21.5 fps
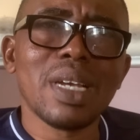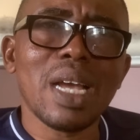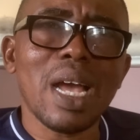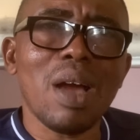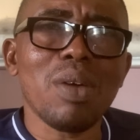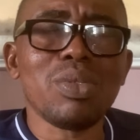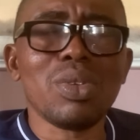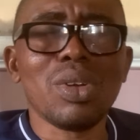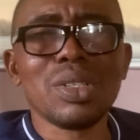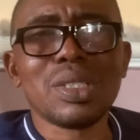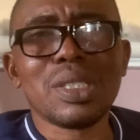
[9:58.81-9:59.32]
I
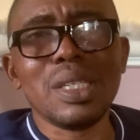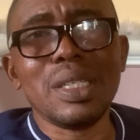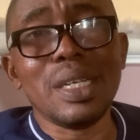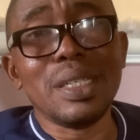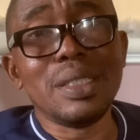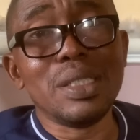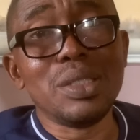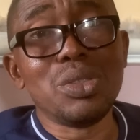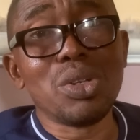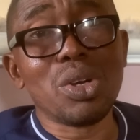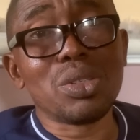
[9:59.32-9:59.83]
will not say they
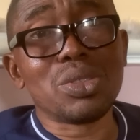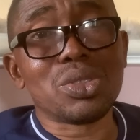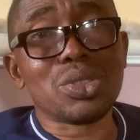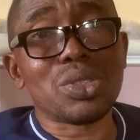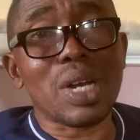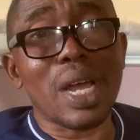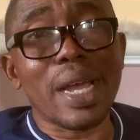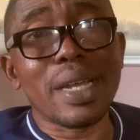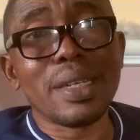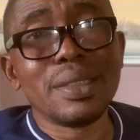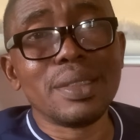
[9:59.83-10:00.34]
did not
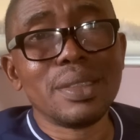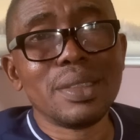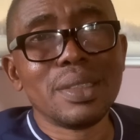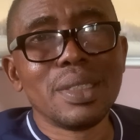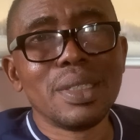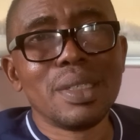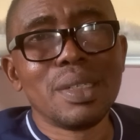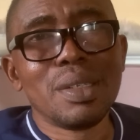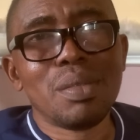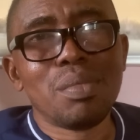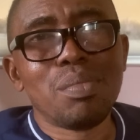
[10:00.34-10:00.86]
try.
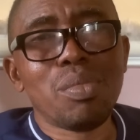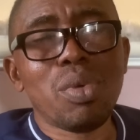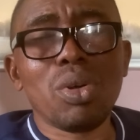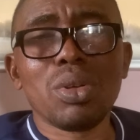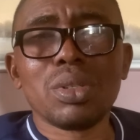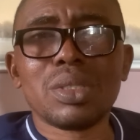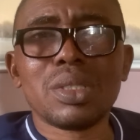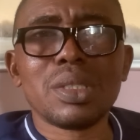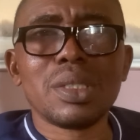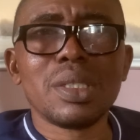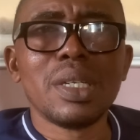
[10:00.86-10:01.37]

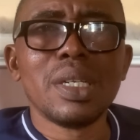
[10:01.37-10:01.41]
But